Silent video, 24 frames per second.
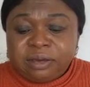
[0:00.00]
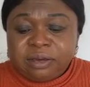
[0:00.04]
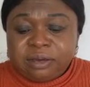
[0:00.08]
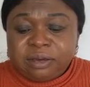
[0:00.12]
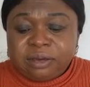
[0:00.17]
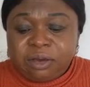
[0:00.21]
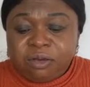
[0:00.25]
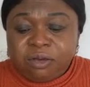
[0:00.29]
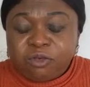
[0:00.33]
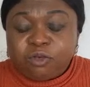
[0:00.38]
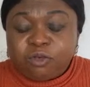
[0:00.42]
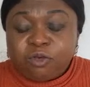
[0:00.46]

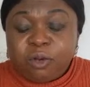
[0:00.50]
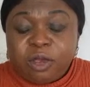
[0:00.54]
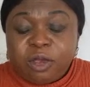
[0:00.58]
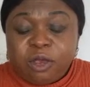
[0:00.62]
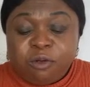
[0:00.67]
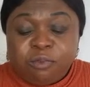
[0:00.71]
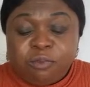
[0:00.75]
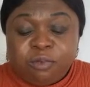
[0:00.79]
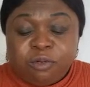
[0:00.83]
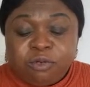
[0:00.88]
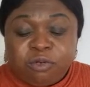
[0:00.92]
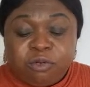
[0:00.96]
also
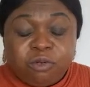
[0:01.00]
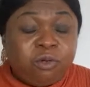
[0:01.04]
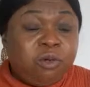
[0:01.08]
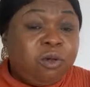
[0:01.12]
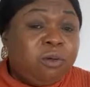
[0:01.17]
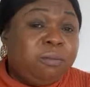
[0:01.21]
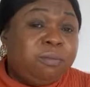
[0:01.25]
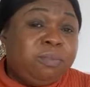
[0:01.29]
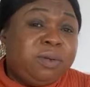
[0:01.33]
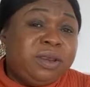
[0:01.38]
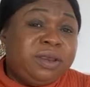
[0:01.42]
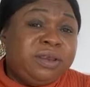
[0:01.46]
help you to
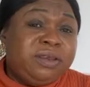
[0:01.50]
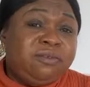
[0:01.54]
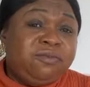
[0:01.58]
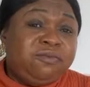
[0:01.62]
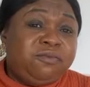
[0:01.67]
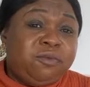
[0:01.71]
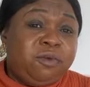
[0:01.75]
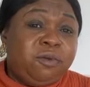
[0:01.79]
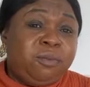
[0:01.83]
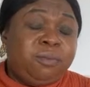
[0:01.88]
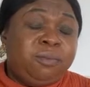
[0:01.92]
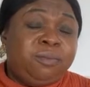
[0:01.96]
complete the
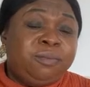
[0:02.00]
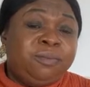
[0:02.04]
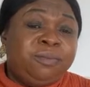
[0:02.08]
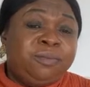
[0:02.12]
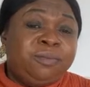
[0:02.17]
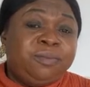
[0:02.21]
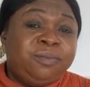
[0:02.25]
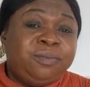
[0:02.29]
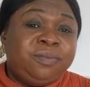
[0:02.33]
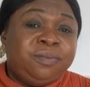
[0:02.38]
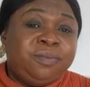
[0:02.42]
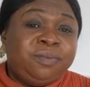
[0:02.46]
form.
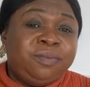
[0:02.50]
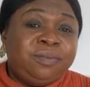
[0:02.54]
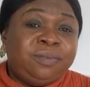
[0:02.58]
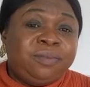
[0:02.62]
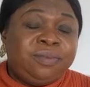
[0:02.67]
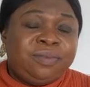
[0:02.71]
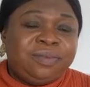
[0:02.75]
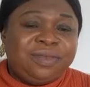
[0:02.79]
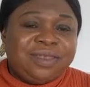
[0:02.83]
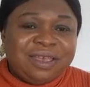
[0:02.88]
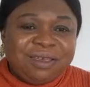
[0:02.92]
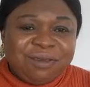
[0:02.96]

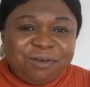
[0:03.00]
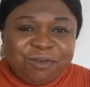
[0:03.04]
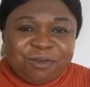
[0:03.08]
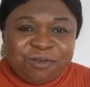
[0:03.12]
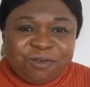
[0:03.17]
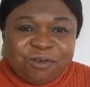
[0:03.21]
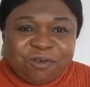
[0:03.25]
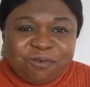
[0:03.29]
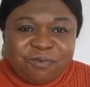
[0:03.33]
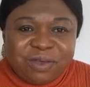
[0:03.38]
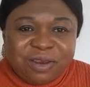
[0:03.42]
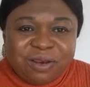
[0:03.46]
Thank you
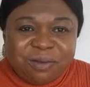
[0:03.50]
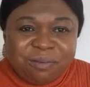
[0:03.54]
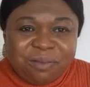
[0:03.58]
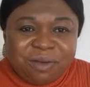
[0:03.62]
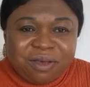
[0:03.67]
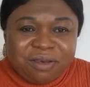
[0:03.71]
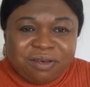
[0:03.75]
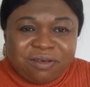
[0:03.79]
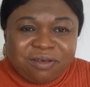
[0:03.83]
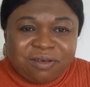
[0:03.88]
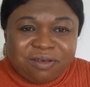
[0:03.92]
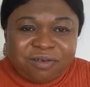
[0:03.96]
so very
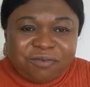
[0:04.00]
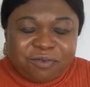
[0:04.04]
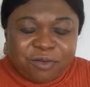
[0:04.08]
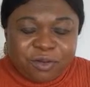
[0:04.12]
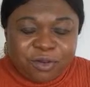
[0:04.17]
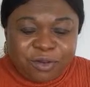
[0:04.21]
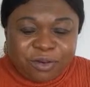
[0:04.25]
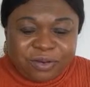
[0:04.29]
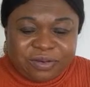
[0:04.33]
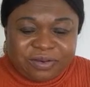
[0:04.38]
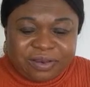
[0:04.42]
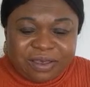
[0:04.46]
much for
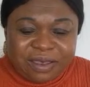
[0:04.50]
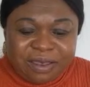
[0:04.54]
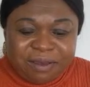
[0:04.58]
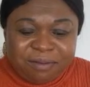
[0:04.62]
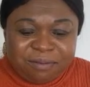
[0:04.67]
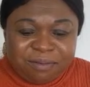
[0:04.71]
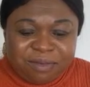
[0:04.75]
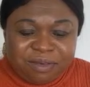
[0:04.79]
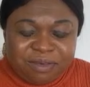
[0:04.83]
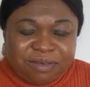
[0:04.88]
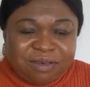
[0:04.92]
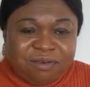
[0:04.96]
your time.
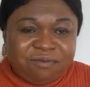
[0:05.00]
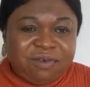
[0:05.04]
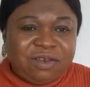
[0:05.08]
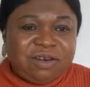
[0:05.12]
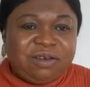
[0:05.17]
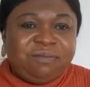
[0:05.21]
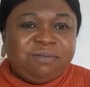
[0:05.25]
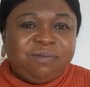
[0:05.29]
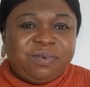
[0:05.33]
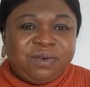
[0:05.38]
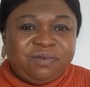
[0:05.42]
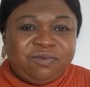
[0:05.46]
It's a very
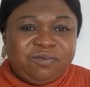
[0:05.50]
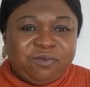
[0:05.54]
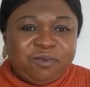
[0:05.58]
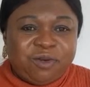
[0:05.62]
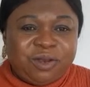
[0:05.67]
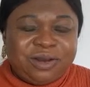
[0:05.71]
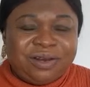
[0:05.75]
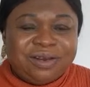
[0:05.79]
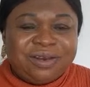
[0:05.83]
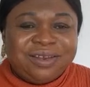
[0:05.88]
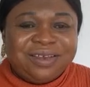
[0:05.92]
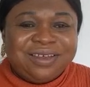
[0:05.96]
brief
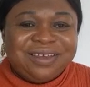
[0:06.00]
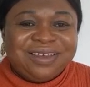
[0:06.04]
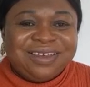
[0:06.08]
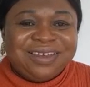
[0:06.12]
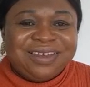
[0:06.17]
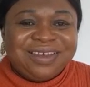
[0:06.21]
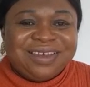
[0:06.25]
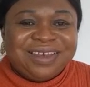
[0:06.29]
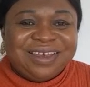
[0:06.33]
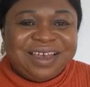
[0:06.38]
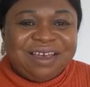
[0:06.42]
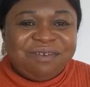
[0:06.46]
one.
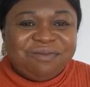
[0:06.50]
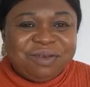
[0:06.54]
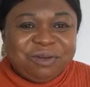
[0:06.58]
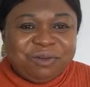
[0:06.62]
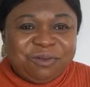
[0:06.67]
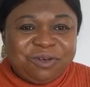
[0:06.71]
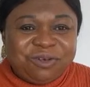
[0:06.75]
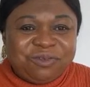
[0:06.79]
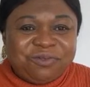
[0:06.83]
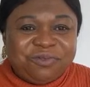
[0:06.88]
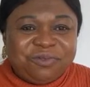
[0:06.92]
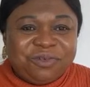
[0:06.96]
Have a
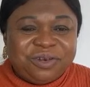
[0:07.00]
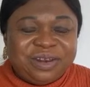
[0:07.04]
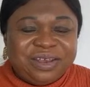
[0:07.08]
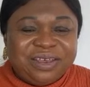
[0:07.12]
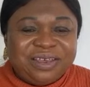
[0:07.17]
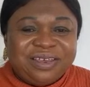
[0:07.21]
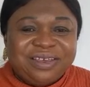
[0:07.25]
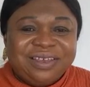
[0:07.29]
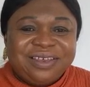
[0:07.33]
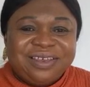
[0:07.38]
wonderful day.